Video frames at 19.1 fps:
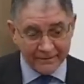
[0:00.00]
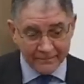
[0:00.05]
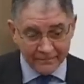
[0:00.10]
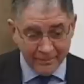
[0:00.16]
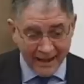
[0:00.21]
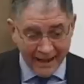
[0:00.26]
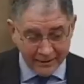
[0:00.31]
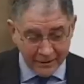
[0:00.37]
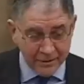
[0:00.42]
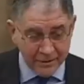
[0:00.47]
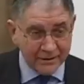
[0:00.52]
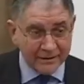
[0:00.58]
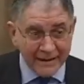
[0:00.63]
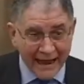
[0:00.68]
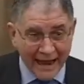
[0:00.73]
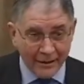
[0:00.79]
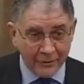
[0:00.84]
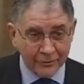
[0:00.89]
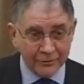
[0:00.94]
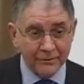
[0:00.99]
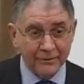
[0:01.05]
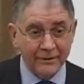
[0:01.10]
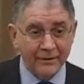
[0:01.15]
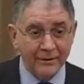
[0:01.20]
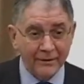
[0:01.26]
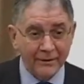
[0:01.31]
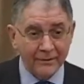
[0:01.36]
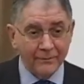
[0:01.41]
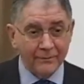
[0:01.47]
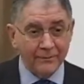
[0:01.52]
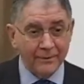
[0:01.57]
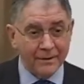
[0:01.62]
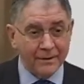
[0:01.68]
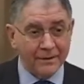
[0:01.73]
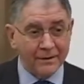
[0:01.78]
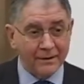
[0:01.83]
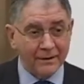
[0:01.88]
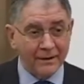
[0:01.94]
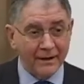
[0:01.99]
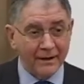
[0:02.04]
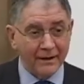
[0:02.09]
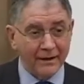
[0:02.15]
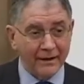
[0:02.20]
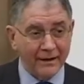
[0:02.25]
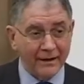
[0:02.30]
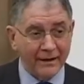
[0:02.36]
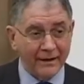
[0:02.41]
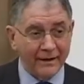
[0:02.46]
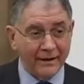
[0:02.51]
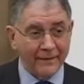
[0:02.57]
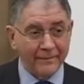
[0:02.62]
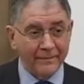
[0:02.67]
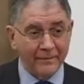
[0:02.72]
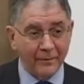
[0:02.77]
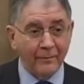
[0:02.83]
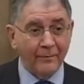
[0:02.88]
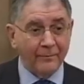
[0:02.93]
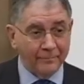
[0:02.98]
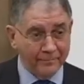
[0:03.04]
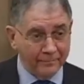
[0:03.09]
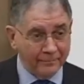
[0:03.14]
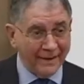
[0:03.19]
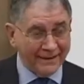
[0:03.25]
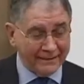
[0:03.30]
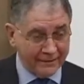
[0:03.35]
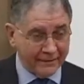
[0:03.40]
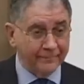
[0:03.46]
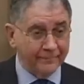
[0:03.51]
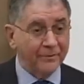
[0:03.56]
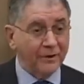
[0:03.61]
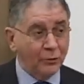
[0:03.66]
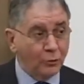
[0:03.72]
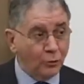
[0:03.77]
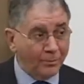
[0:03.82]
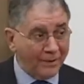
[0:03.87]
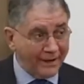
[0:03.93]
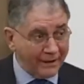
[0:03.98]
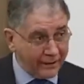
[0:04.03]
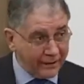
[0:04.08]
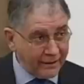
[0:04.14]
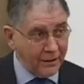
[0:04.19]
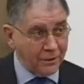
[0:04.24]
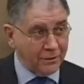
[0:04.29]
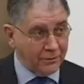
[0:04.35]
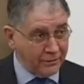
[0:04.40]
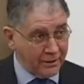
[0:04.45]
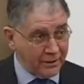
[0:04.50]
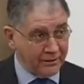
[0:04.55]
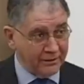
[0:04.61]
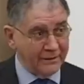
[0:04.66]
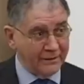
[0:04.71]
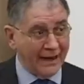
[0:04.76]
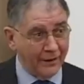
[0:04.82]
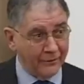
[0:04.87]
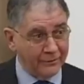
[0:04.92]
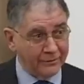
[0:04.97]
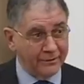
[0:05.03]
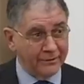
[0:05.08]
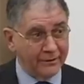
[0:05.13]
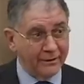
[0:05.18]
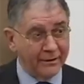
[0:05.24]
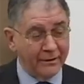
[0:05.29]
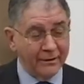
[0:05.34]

man is endowed with, uh, or oh, better, human reason is endowed